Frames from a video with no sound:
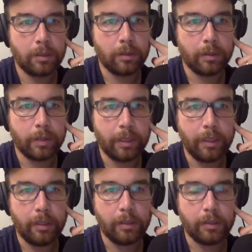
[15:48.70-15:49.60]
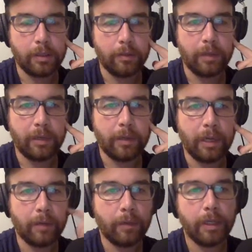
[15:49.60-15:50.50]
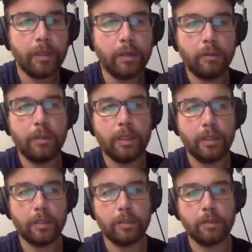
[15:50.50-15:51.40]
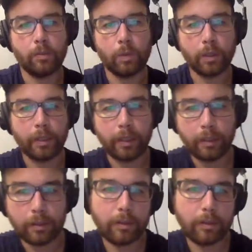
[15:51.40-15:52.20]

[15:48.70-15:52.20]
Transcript: Okay, so now how do I know that this is working?